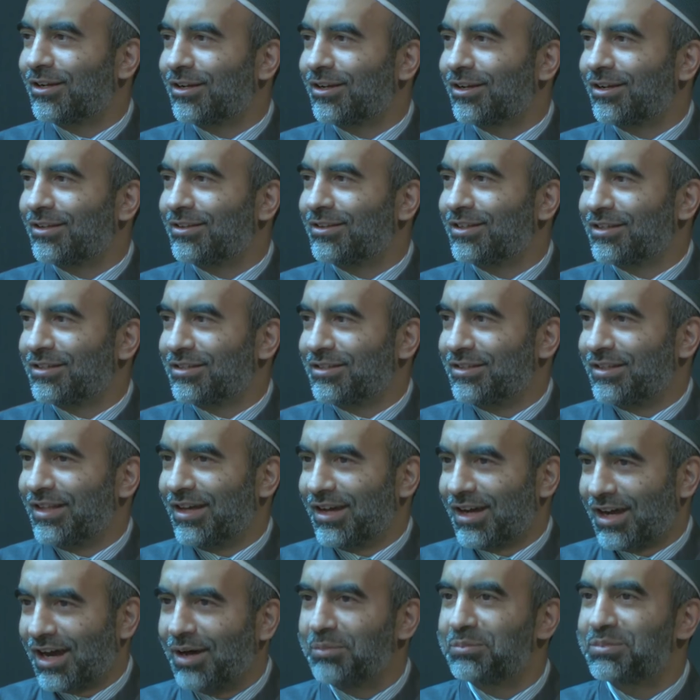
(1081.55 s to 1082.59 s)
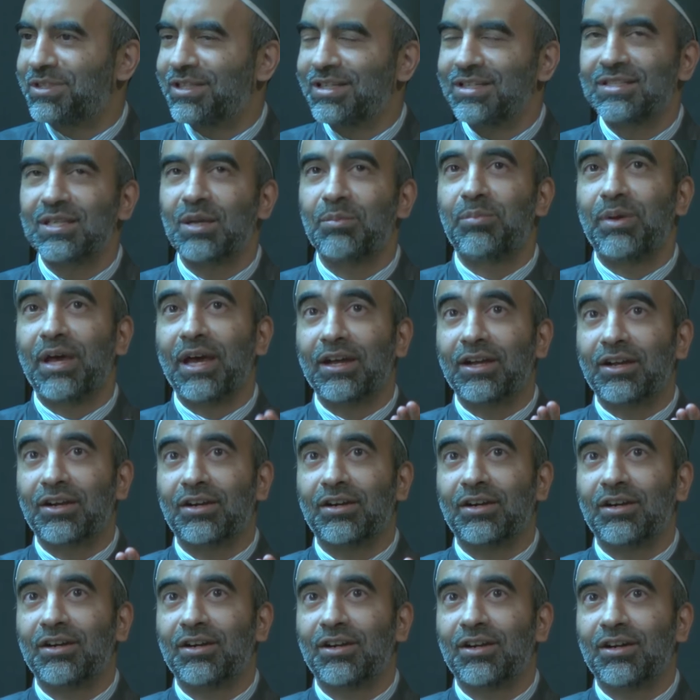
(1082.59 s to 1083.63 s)
The, the abd is a
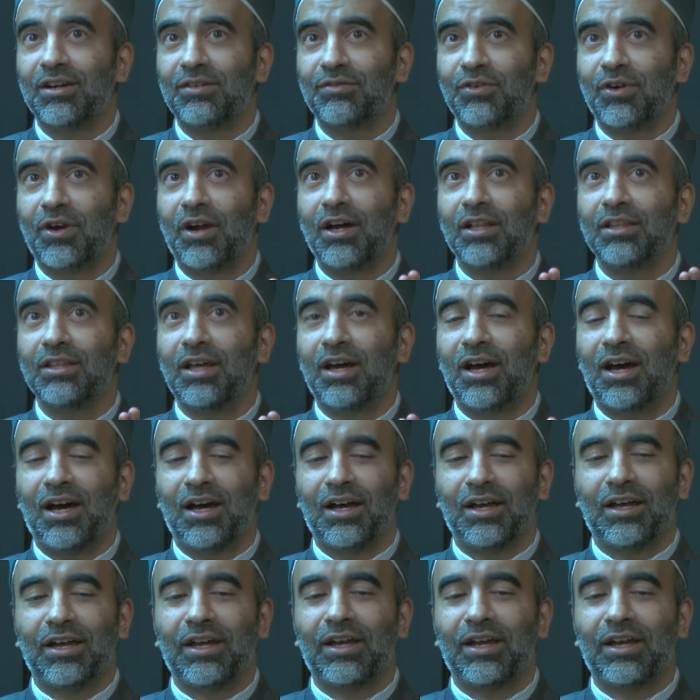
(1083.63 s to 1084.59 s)
beggar for Allah.